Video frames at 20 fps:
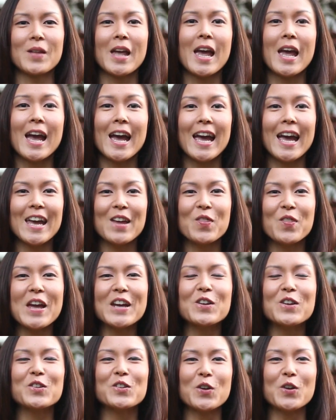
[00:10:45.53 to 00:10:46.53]
Hey, thank
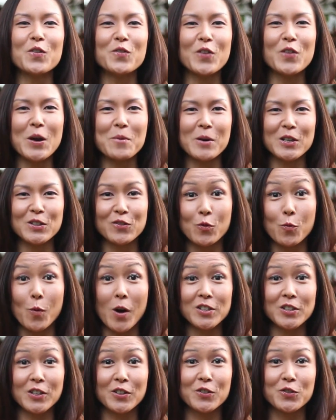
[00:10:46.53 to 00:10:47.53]
you so very much for
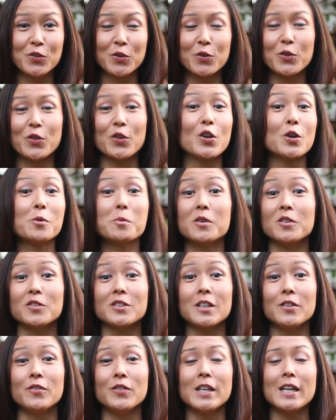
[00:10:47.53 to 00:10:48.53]
watching Screw the Cubicle
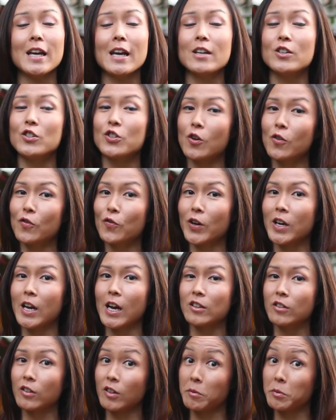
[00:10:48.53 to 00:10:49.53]
TV, and don't forget
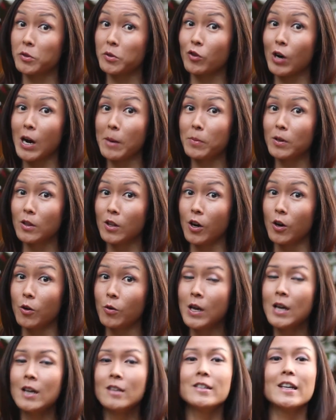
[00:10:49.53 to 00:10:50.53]
to subscribe below
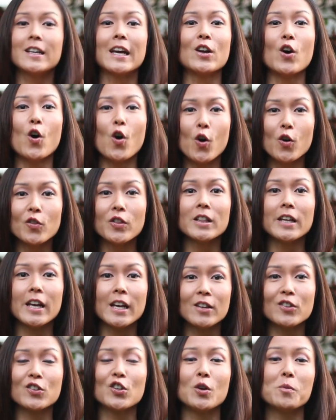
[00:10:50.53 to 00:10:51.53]
to get all the
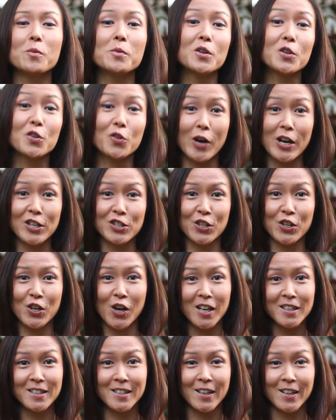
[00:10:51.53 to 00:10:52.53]
latest cubicle crashing
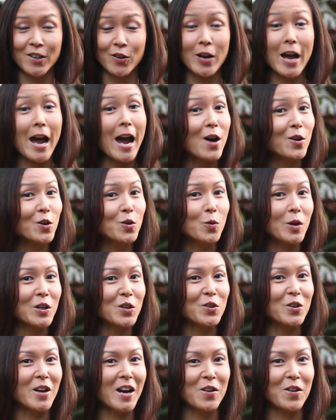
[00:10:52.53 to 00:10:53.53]
content on how to quit your
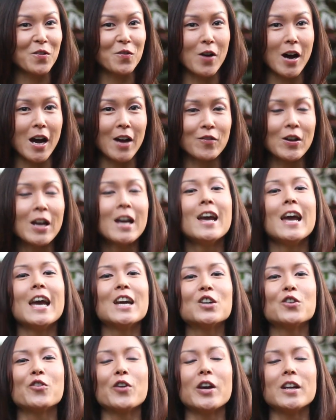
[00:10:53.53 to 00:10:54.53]
9 to 5 and
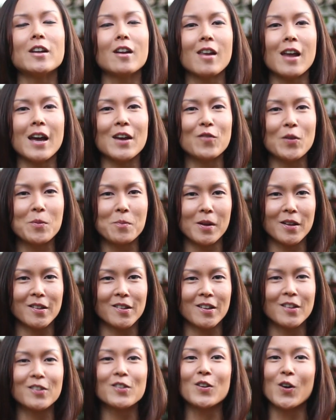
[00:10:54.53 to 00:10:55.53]
create a life and
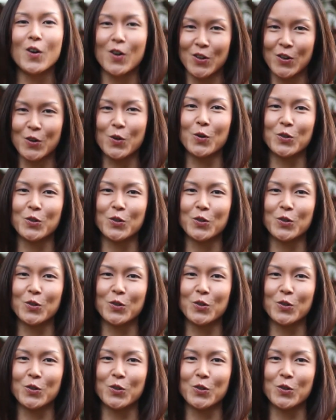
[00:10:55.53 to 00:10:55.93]
business on your own